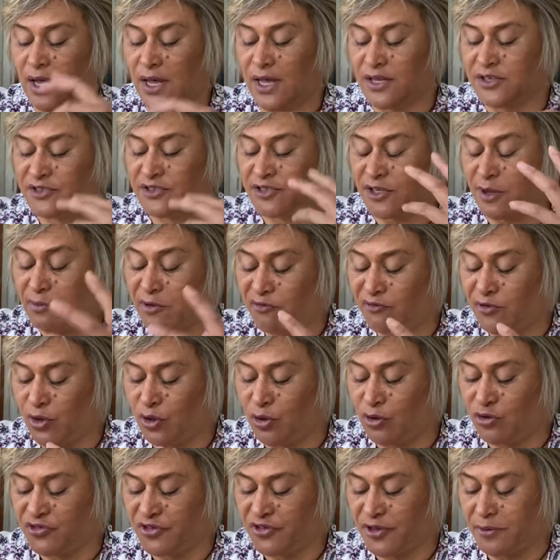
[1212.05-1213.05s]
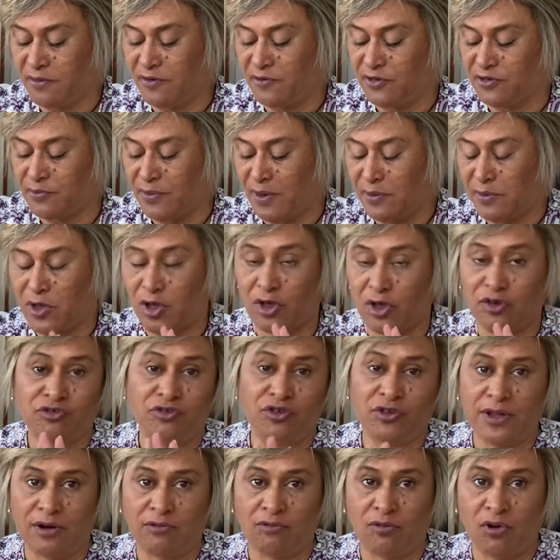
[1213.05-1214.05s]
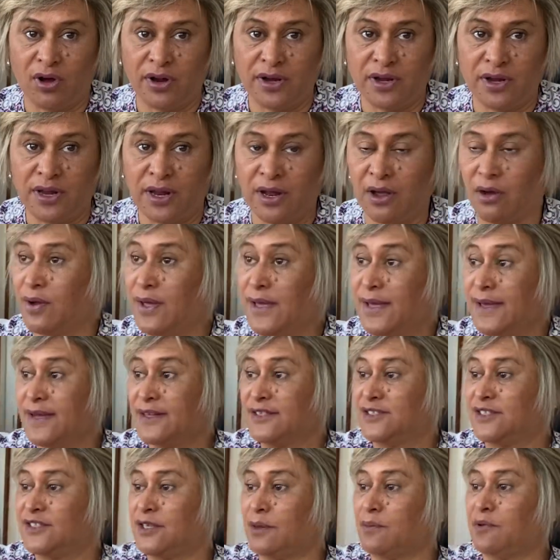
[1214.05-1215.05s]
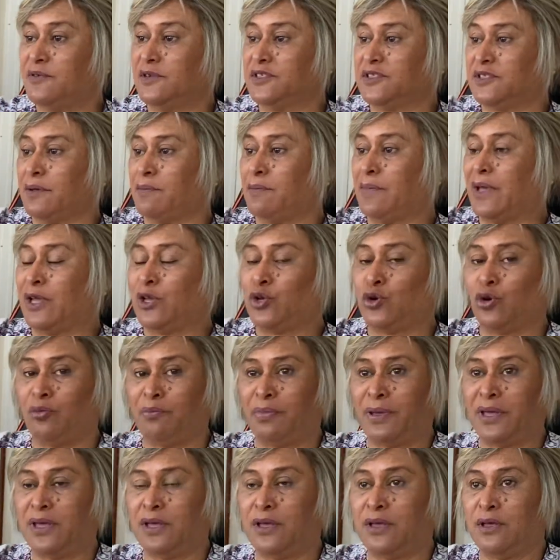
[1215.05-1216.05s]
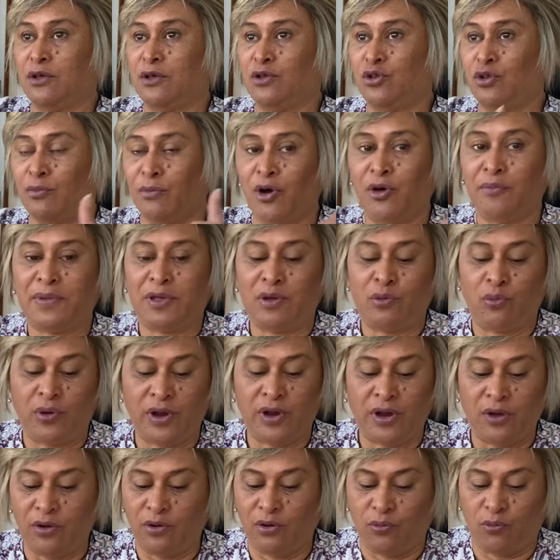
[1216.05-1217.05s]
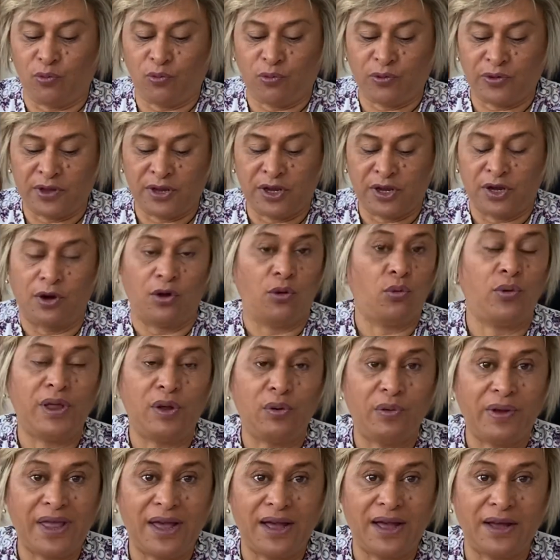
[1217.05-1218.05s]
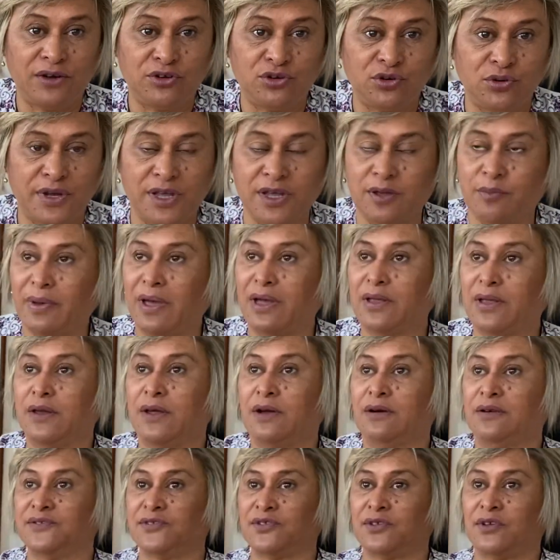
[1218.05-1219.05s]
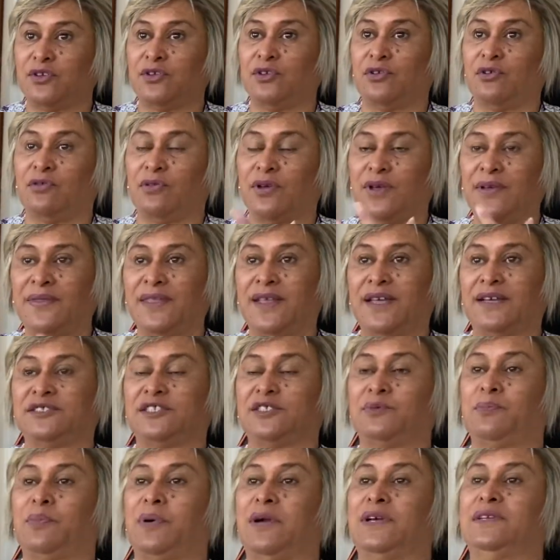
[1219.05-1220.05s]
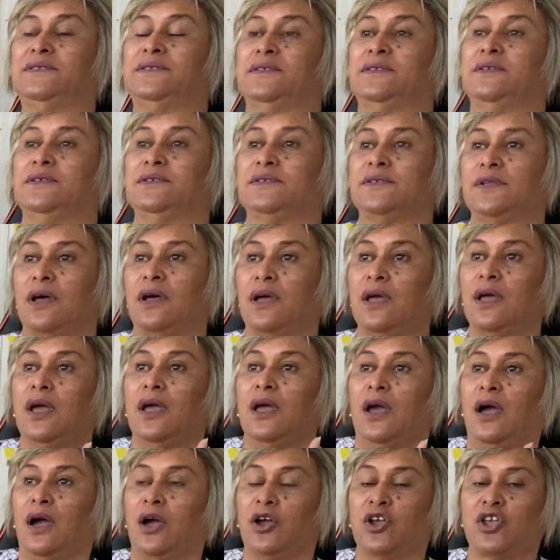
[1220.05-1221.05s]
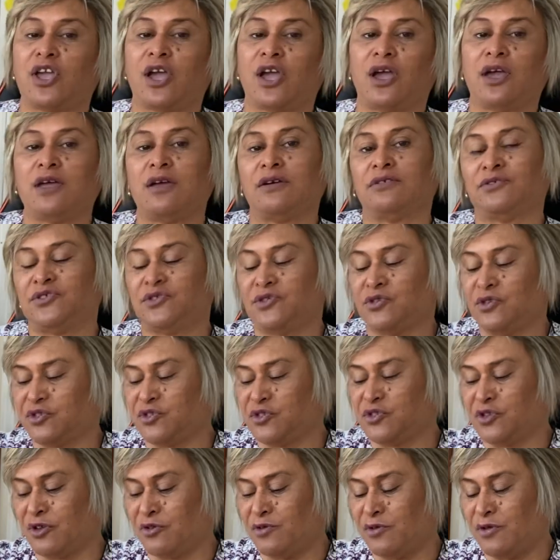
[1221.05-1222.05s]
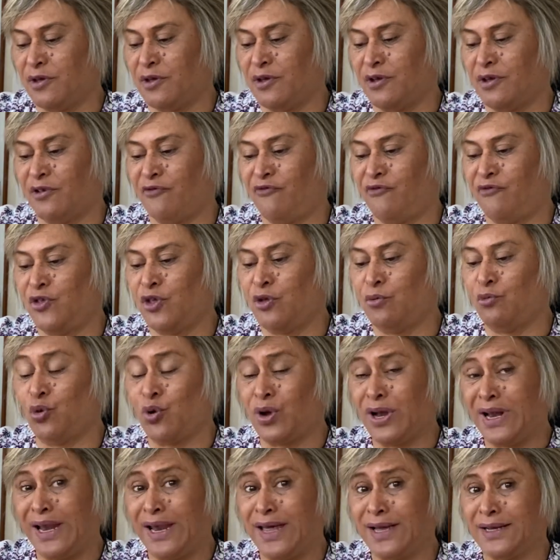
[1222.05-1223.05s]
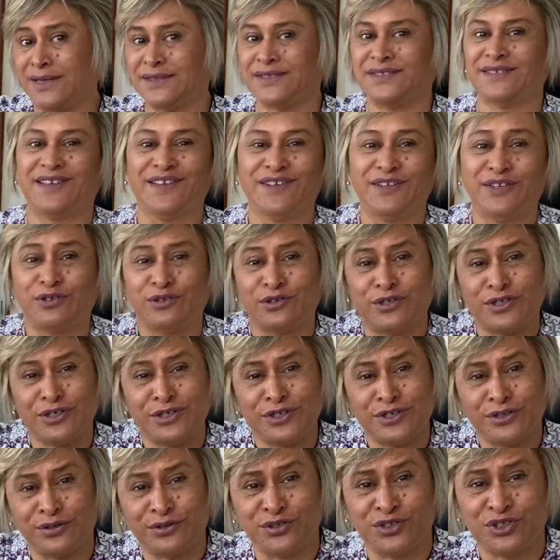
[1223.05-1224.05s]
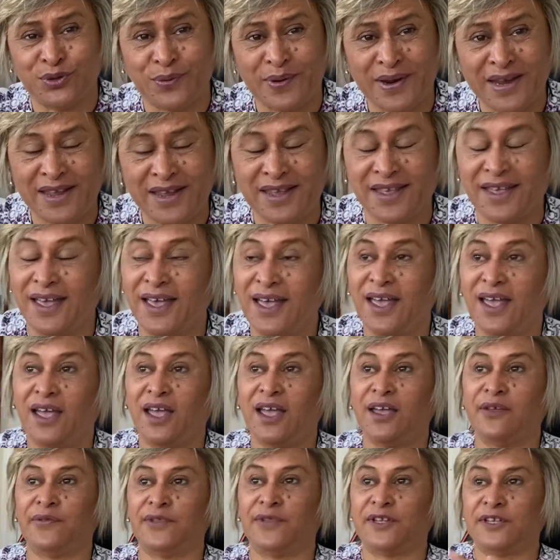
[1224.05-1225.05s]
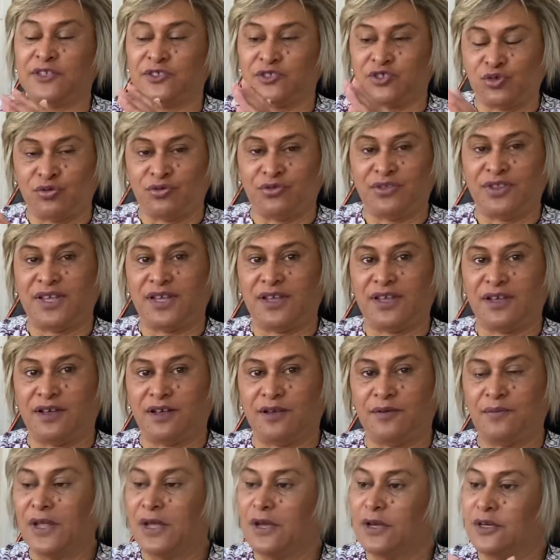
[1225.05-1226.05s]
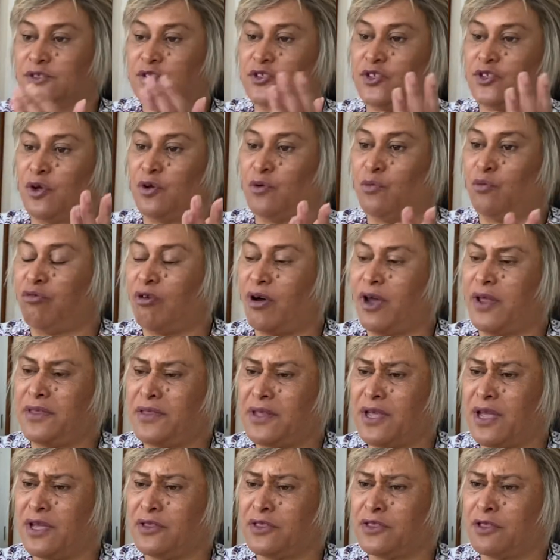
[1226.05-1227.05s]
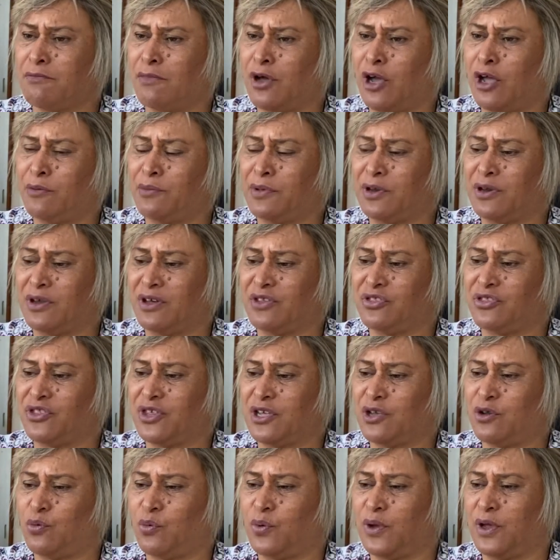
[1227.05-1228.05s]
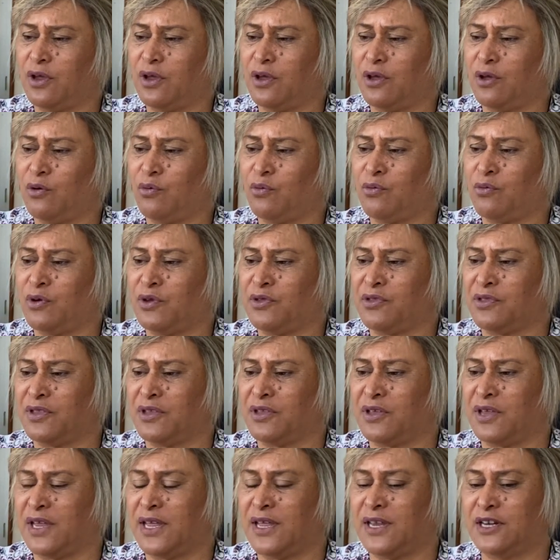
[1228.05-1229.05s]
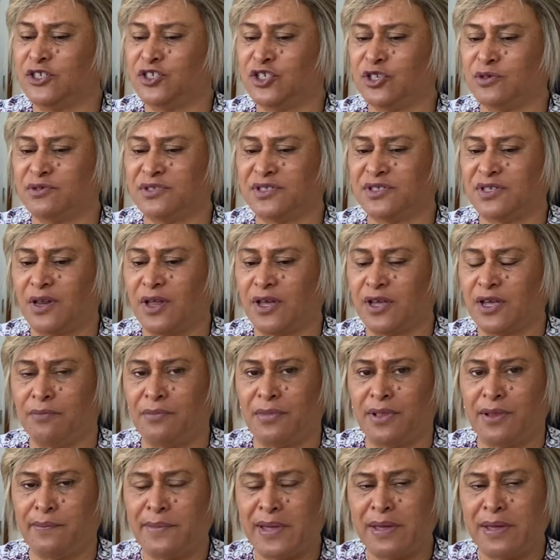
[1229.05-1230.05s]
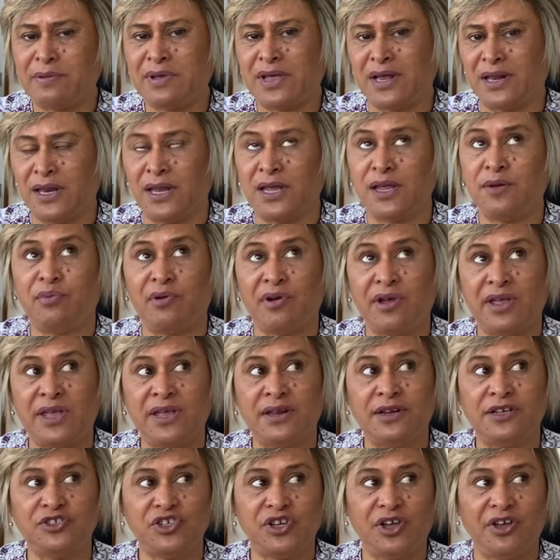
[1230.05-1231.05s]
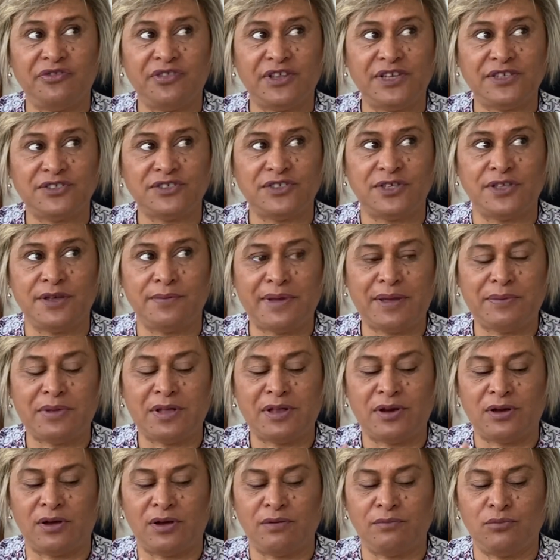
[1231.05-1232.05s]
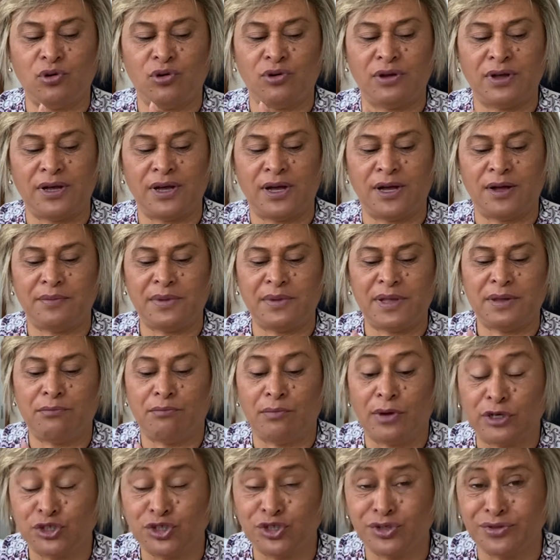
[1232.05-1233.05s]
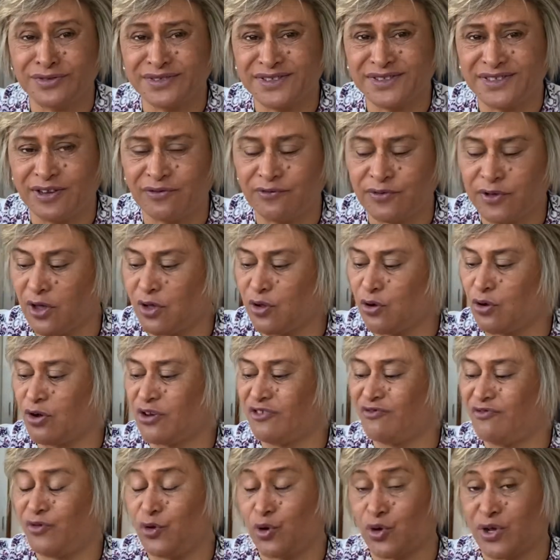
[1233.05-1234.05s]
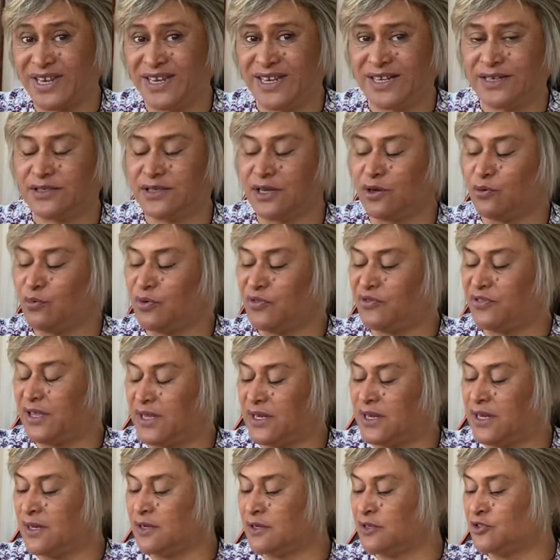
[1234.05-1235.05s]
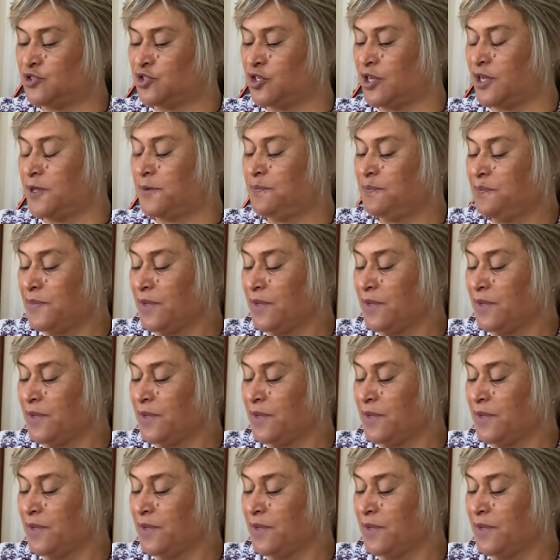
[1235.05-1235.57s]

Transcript: Some of you may be going through that right now. Some of you it may not be. You might be where we are talking about now. It's like you're in that space, and it's like, okay, it's just a few more clicks or a little tweak, and then you're there. So right there at the moment, I think where the energy was like maybe a Libra energy, I think. So there may be a lot more emotional stuff going on if you're connecting with that energy,